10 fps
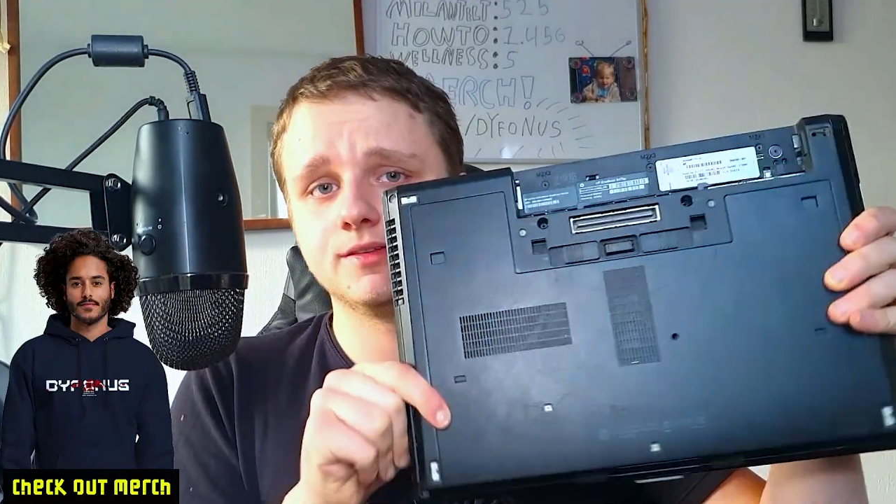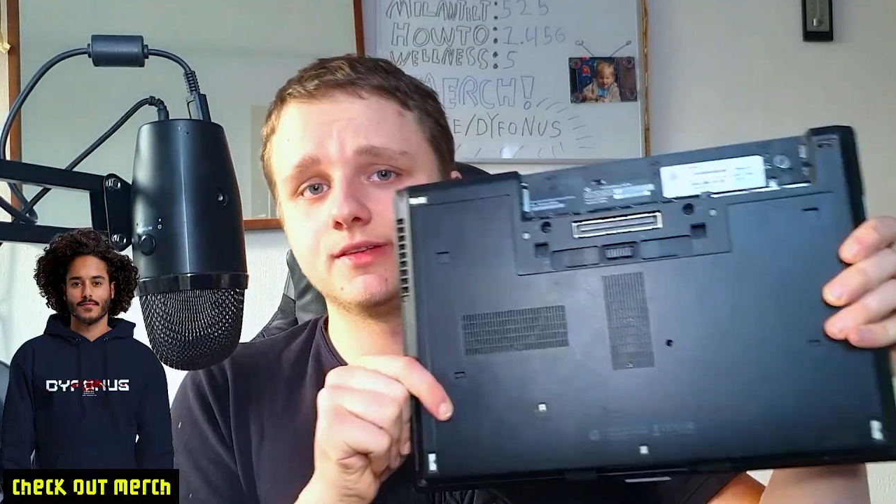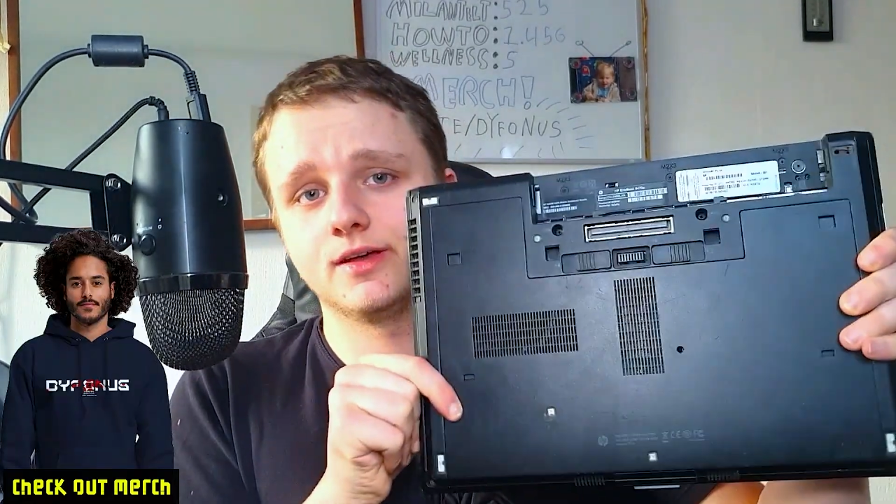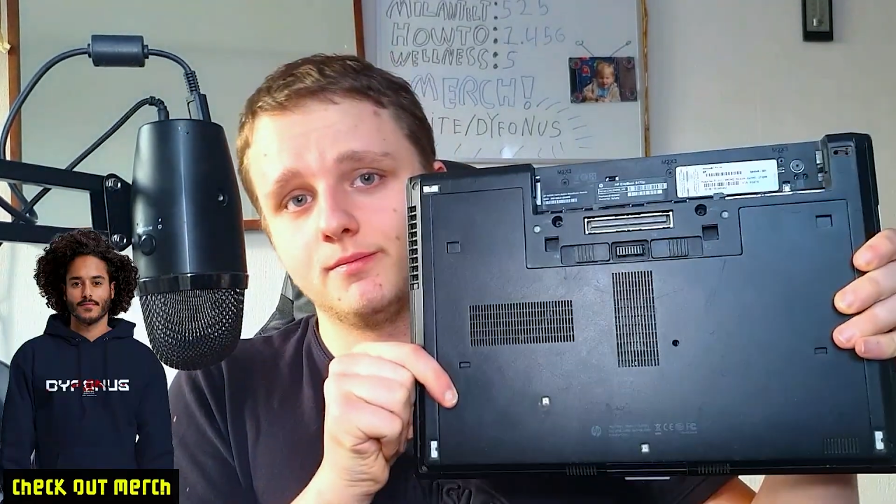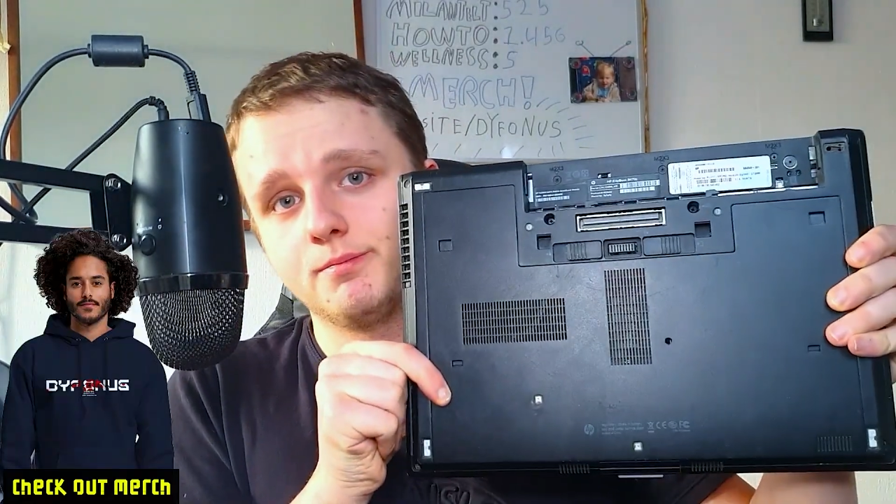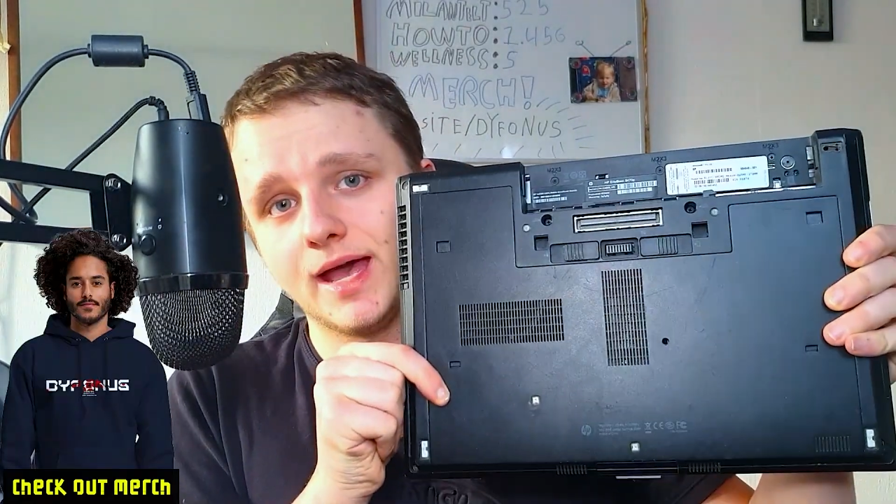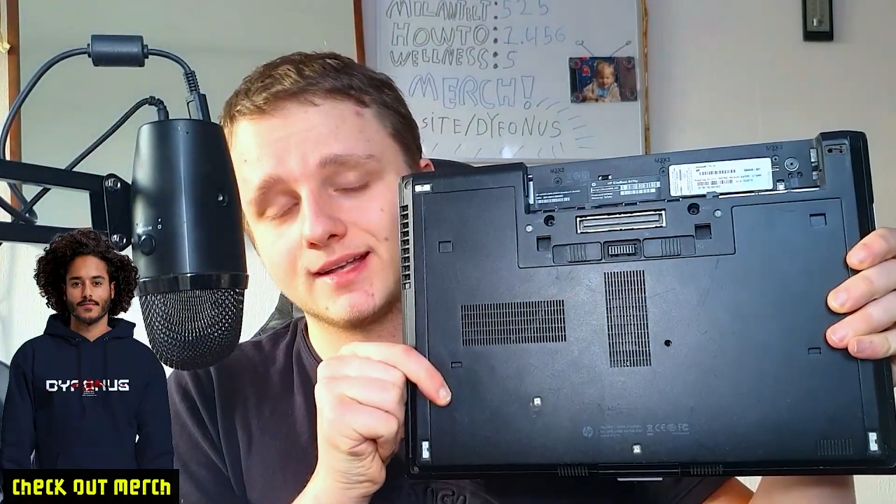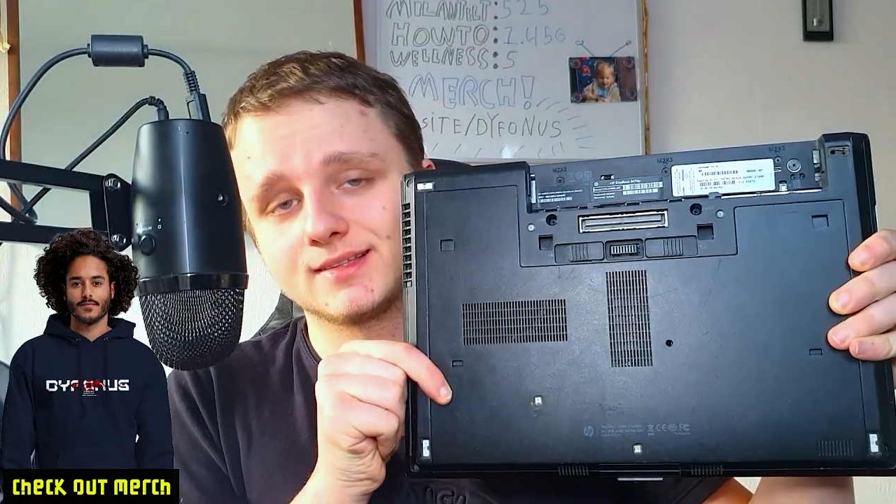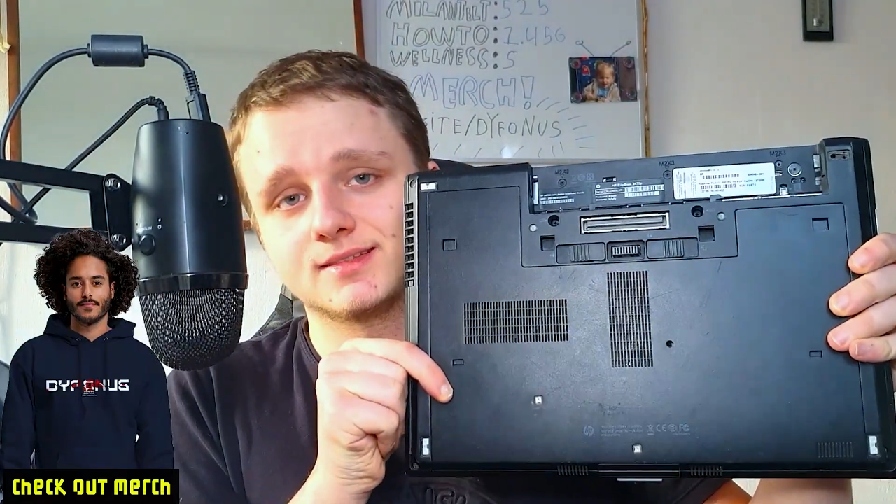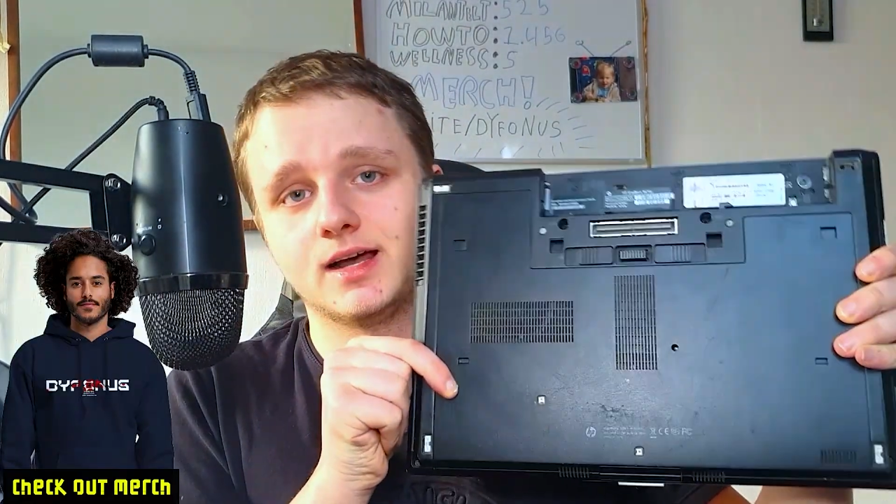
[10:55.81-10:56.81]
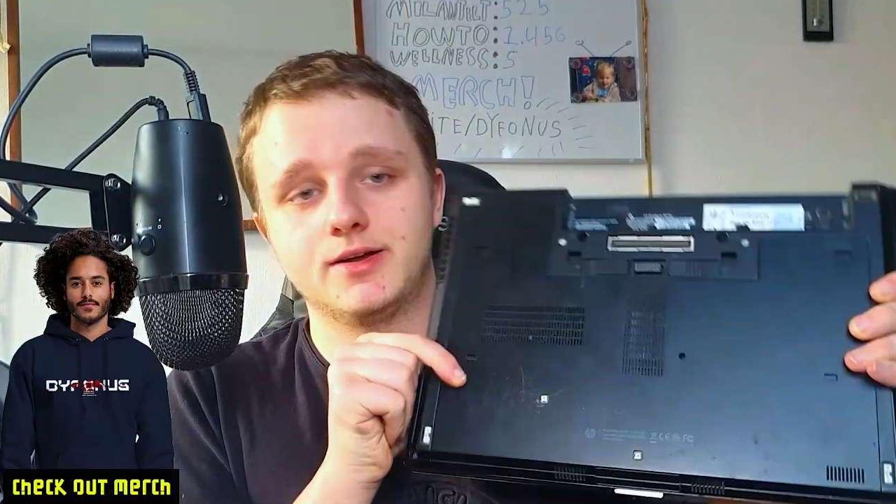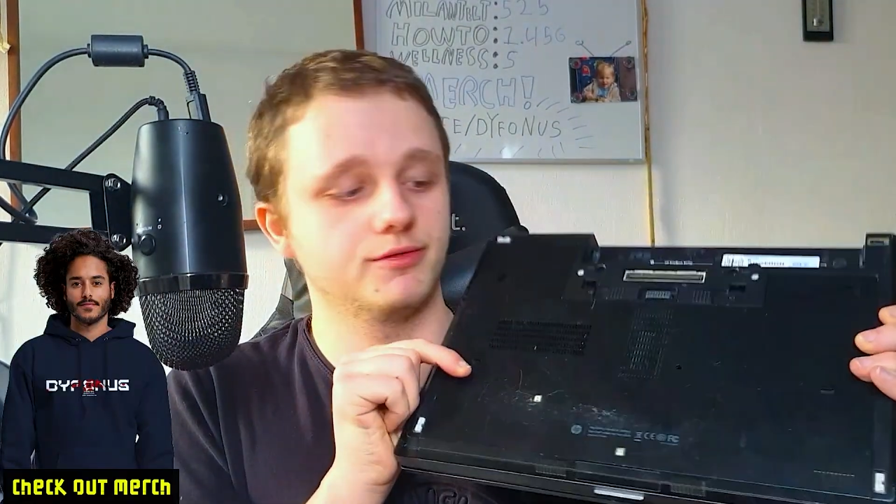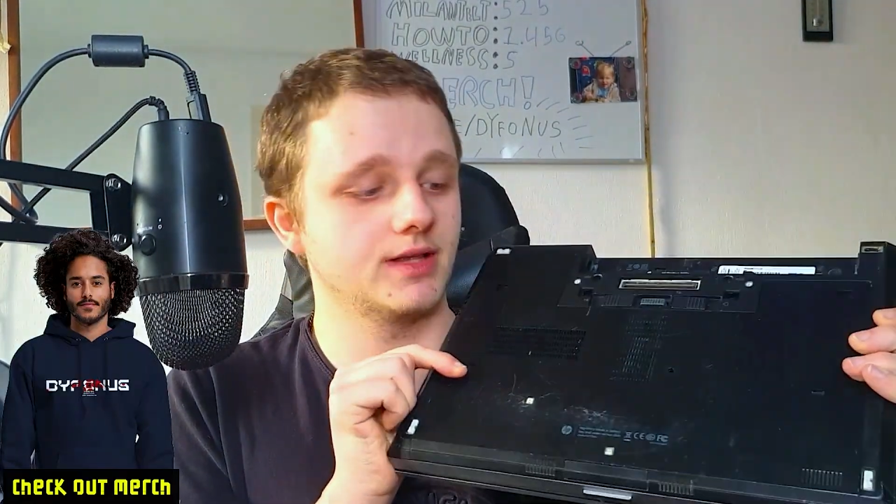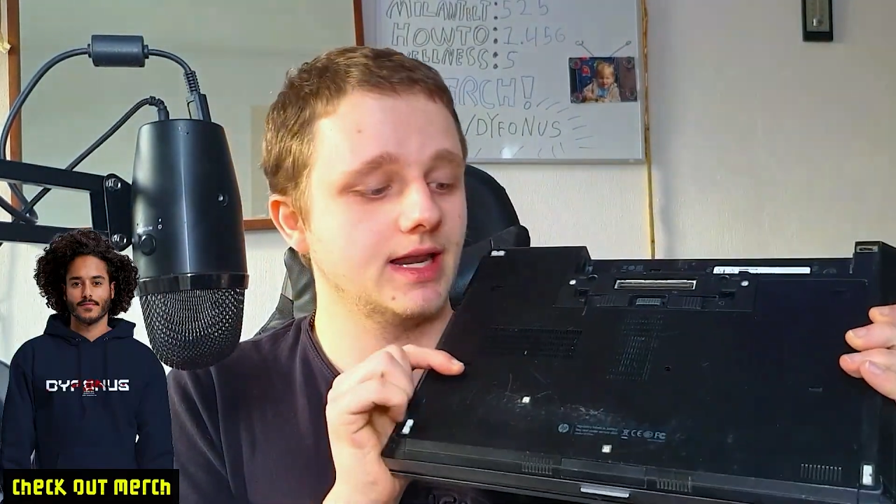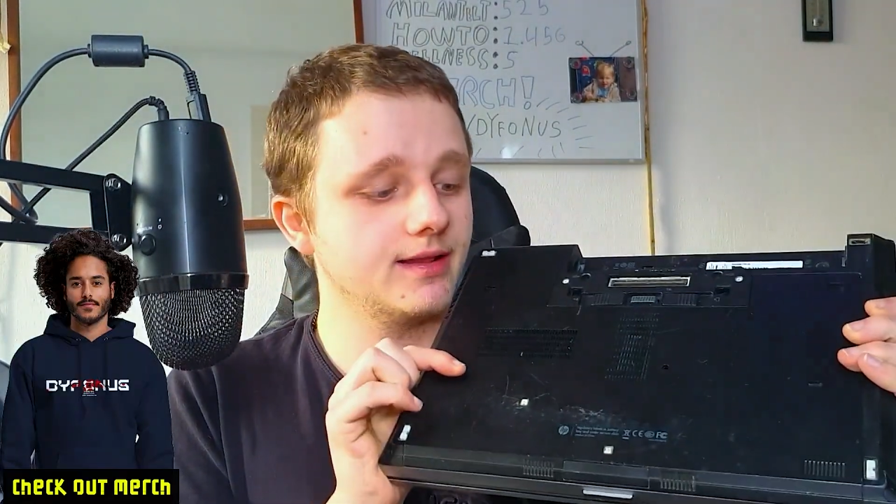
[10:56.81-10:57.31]
the back side
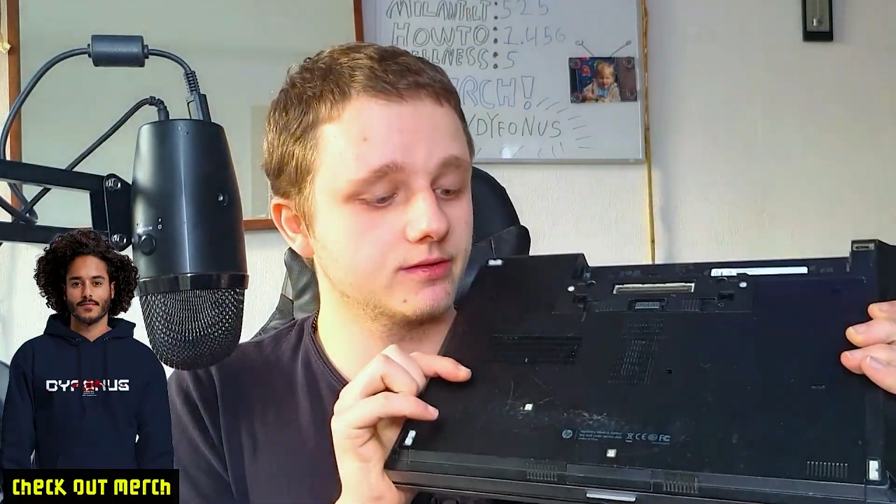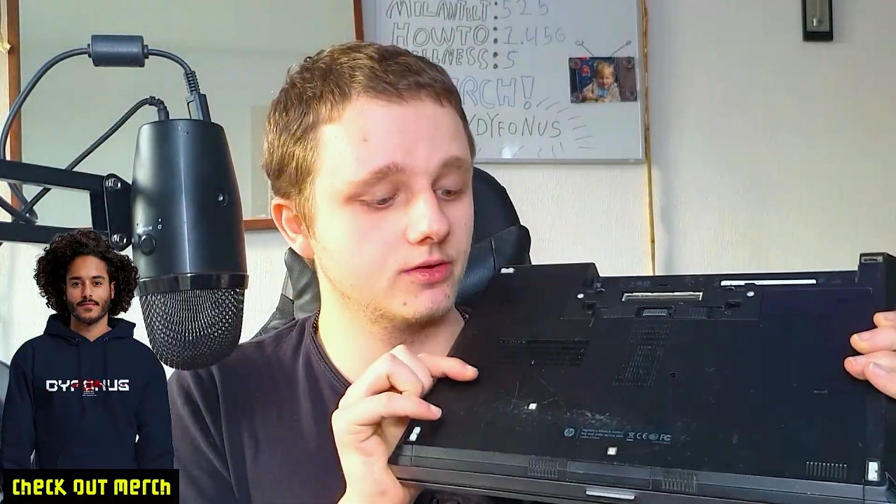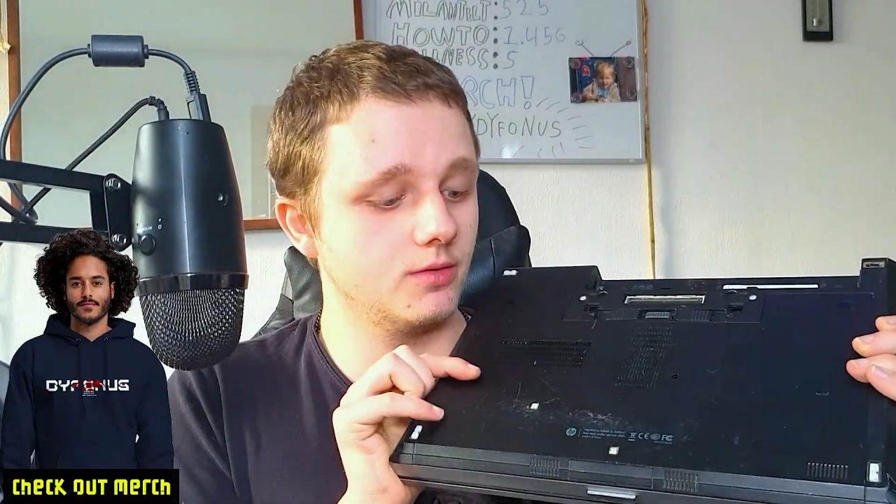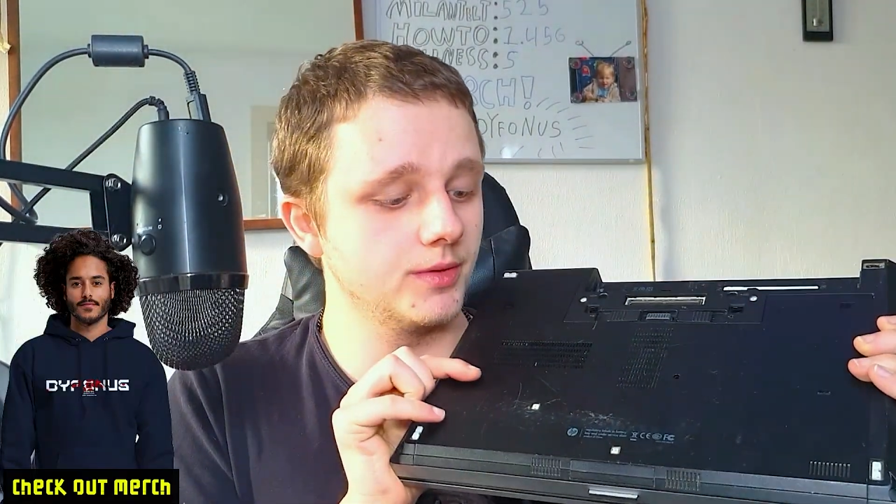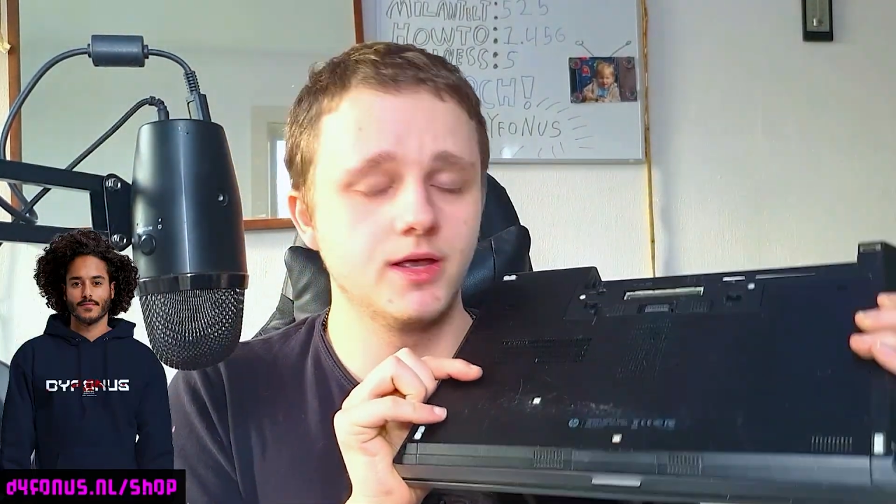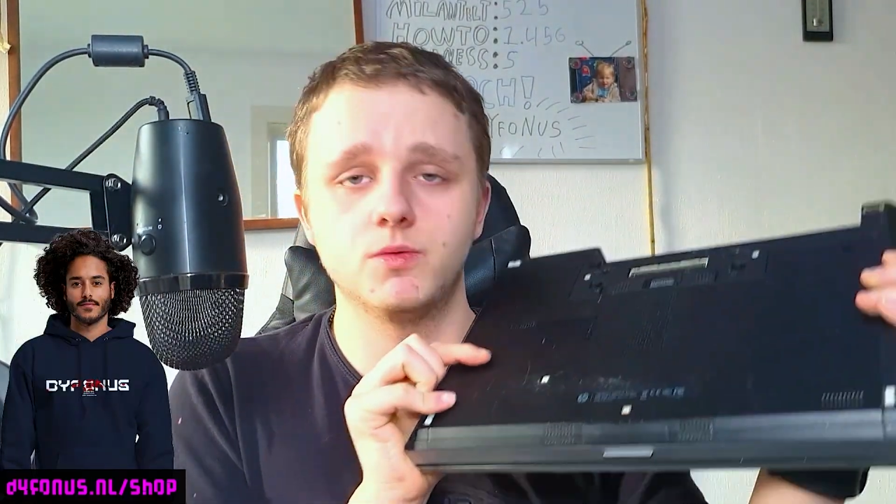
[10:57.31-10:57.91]
of the laptop